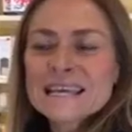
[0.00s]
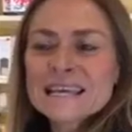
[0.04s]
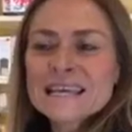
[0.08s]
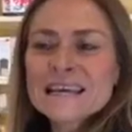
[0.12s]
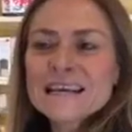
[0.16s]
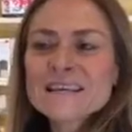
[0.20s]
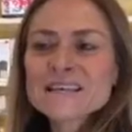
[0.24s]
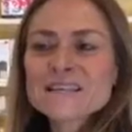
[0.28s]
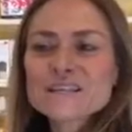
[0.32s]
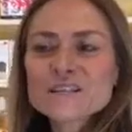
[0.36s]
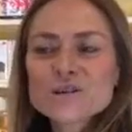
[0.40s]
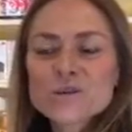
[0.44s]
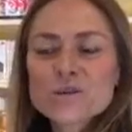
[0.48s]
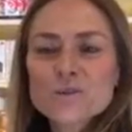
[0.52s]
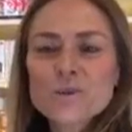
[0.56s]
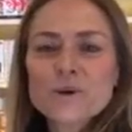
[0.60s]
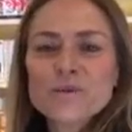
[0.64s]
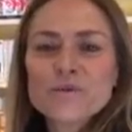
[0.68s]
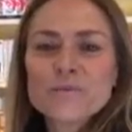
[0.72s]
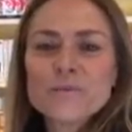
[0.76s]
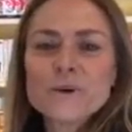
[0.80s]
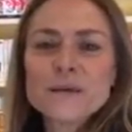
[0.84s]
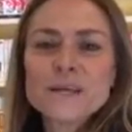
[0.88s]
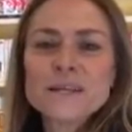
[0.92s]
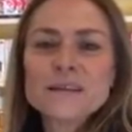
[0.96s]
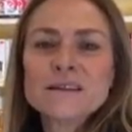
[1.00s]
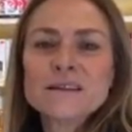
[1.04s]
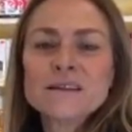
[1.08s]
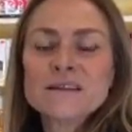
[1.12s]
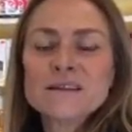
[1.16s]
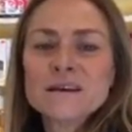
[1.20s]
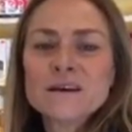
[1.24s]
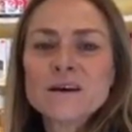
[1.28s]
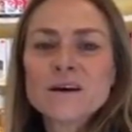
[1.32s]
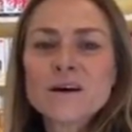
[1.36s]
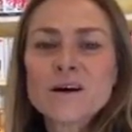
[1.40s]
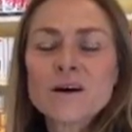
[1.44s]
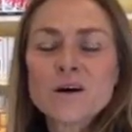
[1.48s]
Yeah, so we've been
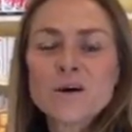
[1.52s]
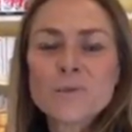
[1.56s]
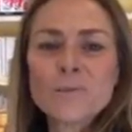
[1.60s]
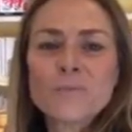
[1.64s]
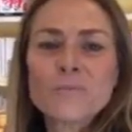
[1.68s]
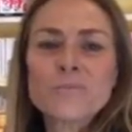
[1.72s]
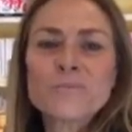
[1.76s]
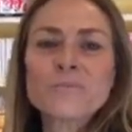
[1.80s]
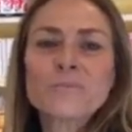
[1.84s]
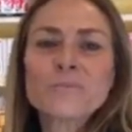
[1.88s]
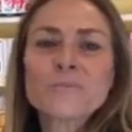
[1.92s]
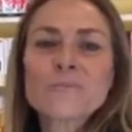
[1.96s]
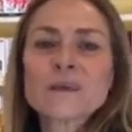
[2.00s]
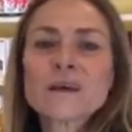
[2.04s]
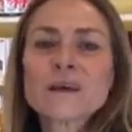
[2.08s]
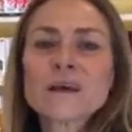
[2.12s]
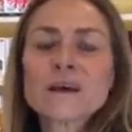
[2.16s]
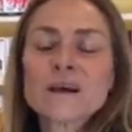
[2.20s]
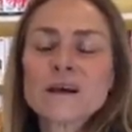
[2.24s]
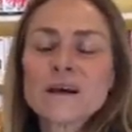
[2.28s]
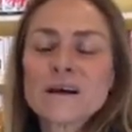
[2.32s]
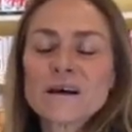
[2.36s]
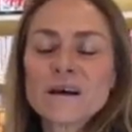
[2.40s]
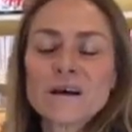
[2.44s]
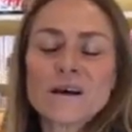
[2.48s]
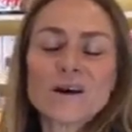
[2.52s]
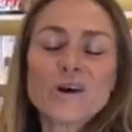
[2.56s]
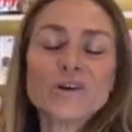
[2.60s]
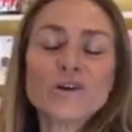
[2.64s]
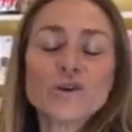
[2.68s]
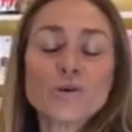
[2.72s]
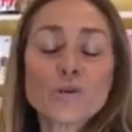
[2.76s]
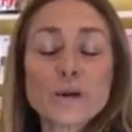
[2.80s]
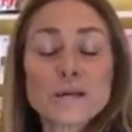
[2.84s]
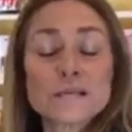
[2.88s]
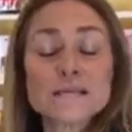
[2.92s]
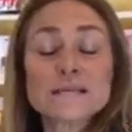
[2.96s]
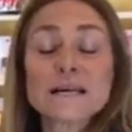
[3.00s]
um, on
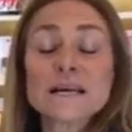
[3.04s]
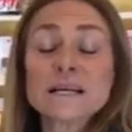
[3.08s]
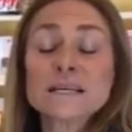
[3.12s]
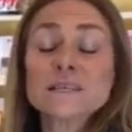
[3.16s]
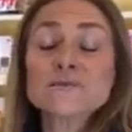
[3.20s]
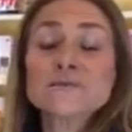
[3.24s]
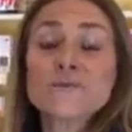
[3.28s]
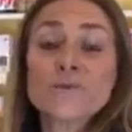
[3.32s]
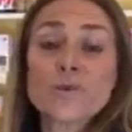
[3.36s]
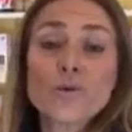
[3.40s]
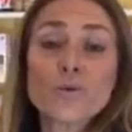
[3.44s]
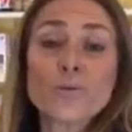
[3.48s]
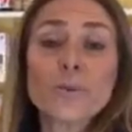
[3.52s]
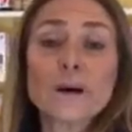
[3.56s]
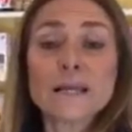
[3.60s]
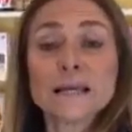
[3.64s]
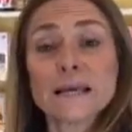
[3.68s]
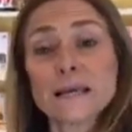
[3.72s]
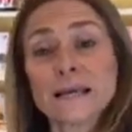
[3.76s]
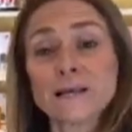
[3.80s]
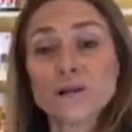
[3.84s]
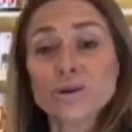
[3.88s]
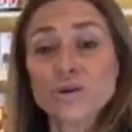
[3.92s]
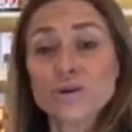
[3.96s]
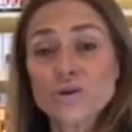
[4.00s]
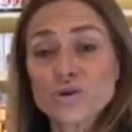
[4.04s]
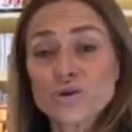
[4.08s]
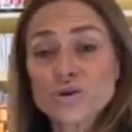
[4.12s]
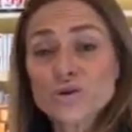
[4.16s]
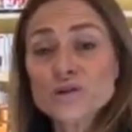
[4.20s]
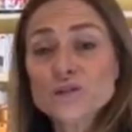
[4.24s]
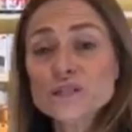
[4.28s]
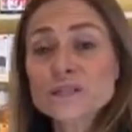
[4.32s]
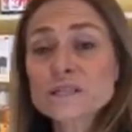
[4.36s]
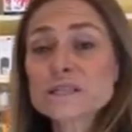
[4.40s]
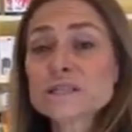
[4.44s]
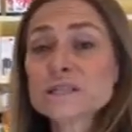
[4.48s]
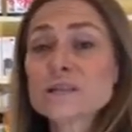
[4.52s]
the west side for about eight
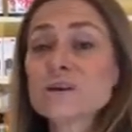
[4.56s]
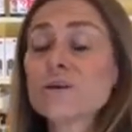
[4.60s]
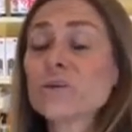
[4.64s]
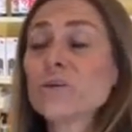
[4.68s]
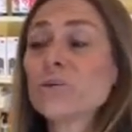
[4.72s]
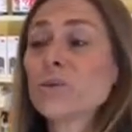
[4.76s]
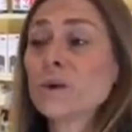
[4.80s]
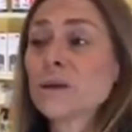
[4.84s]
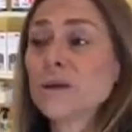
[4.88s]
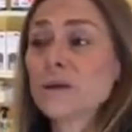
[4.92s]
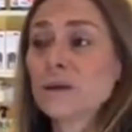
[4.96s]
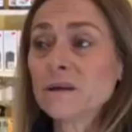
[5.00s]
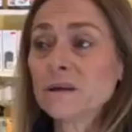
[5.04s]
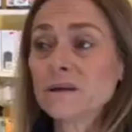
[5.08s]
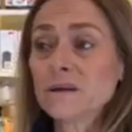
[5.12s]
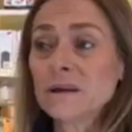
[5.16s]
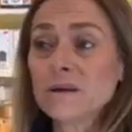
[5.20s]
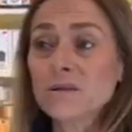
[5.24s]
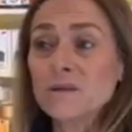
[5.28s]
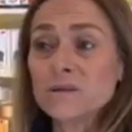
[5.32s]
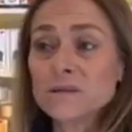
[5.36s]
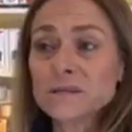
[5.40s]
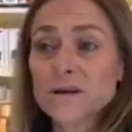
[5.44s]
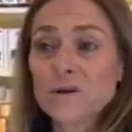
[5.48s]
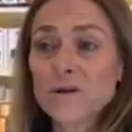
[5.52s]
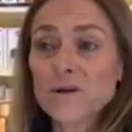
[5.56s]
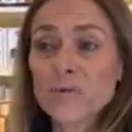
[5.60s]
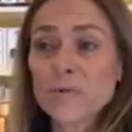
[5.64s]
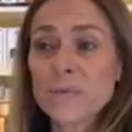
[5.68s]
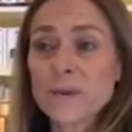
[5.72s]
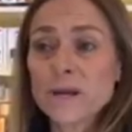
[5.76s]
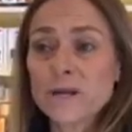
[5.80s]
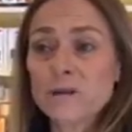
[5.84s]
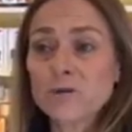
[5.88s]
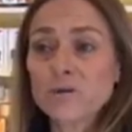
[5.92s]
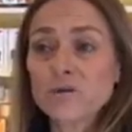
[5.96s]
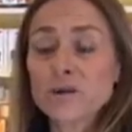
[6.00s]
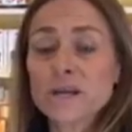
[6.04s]
years. We, that was our
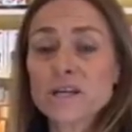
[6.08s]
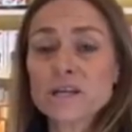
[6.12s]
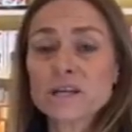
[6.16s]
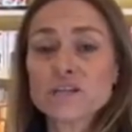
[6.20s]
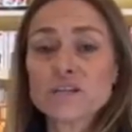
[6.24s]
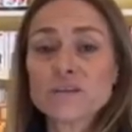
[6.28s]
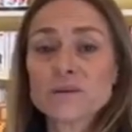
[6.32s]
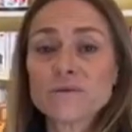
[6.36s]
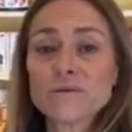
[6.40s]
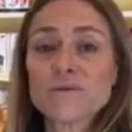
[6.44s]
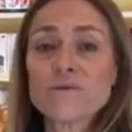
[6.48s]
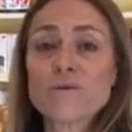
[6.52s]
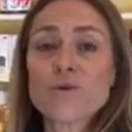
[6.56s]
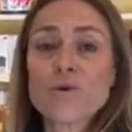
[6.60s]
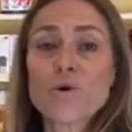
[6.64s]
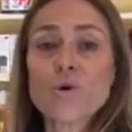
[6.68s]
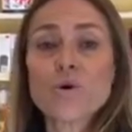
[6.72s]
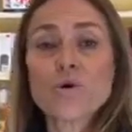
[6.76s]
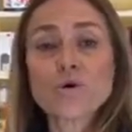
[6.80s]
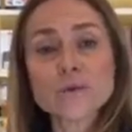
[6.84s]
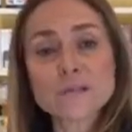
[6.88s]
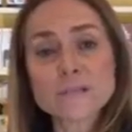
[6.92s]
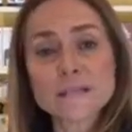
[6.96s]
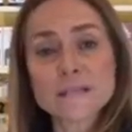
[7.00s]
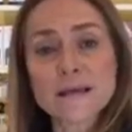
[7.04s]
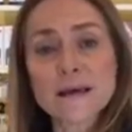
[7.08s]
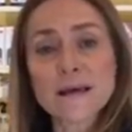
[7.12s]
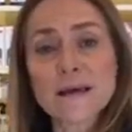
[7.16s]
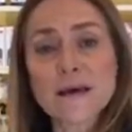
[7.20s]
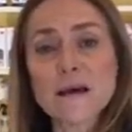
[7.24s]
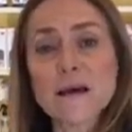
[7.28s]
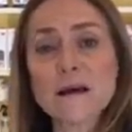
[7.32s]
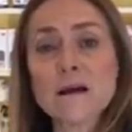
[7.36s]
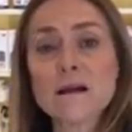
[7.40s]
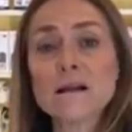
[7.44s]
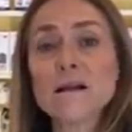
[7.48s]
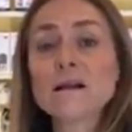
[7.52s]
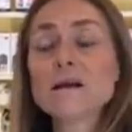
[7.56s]
main location for
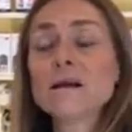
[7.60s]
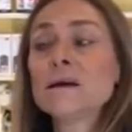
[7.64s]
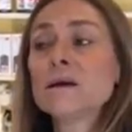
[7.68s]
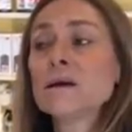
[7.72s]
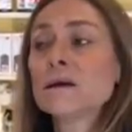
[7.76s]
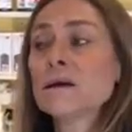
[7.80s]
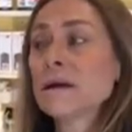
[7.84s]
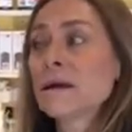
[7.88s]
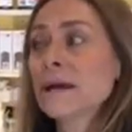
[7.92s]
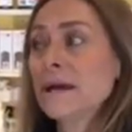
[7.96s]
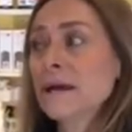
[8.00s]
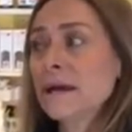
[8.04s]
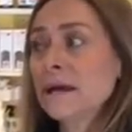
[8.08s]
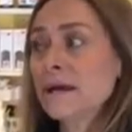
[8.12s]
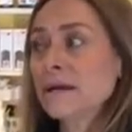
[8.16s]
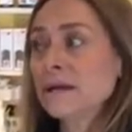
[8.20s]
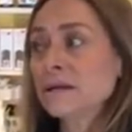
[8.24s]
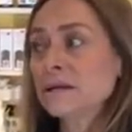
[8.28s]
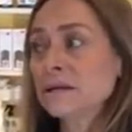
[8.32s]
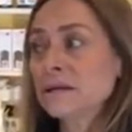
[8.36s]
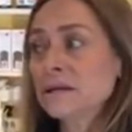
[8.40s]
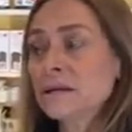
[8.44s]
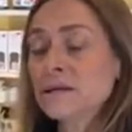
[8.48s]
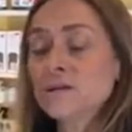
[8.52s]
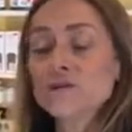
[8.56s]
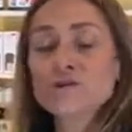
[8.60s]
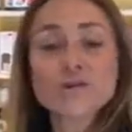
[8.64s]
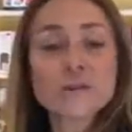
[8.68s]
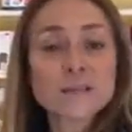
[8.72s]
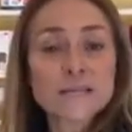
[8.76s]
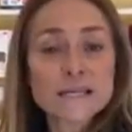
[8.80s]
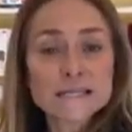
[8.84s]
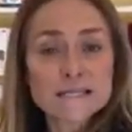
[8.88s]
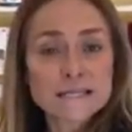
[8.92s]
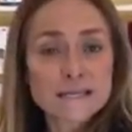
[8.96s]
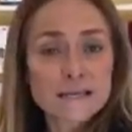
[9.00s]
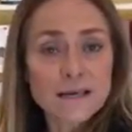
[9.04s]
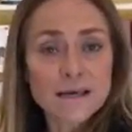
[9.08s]
wholesale and
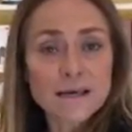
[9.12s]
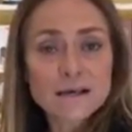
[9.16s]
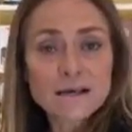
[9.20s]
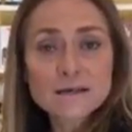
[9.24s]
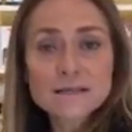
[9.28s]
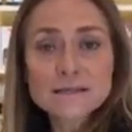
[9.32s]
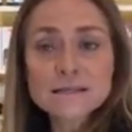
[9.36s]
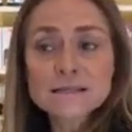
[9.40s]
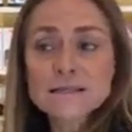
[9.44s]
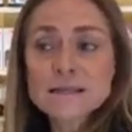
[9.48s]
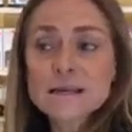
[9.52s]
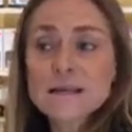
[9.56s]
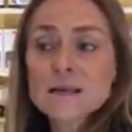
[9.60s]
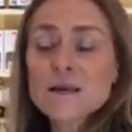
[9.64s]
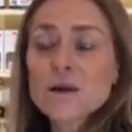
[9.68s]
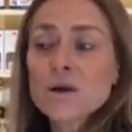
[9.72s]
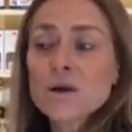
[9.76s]
internet sales.